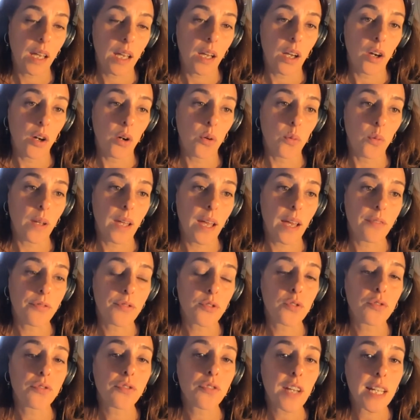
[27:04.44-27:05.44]
We have
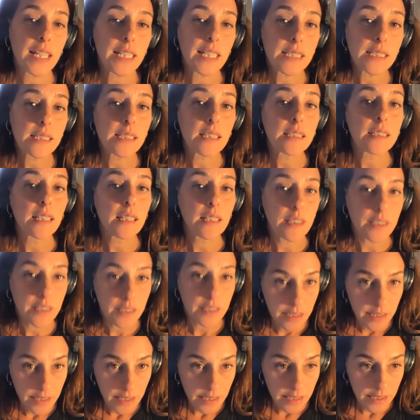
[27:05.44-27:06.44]
to face the
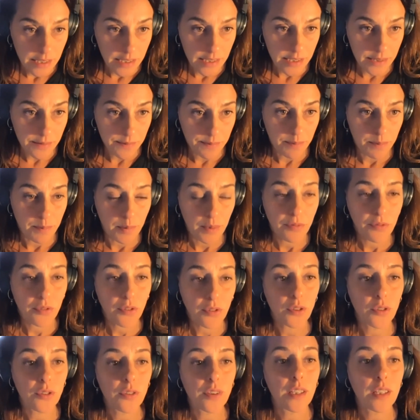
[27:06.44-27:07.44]
darkness
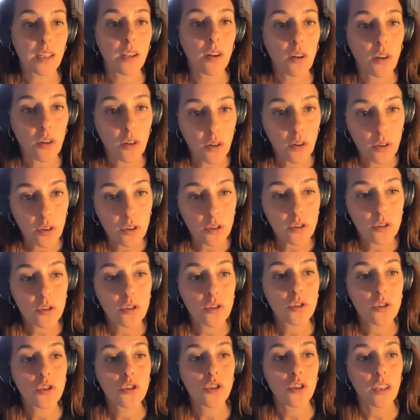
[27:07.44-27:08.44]
before the old
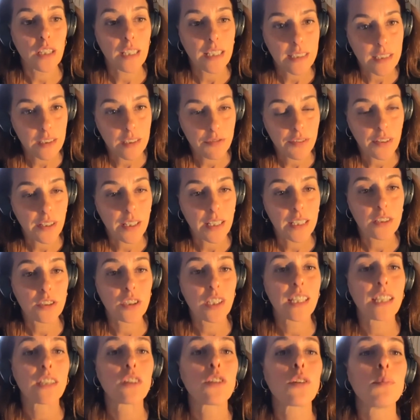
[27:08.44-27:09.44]
solidified
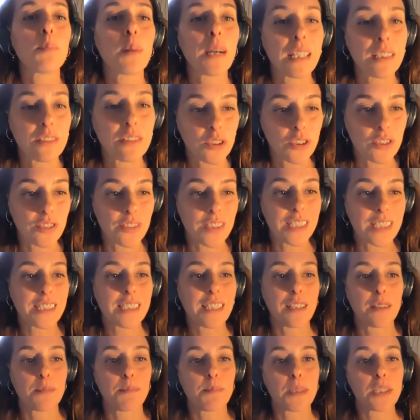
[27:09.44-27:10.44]
ego boundaries
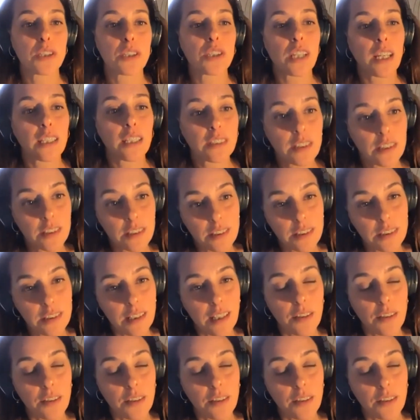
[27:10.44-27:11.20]
can be shattered,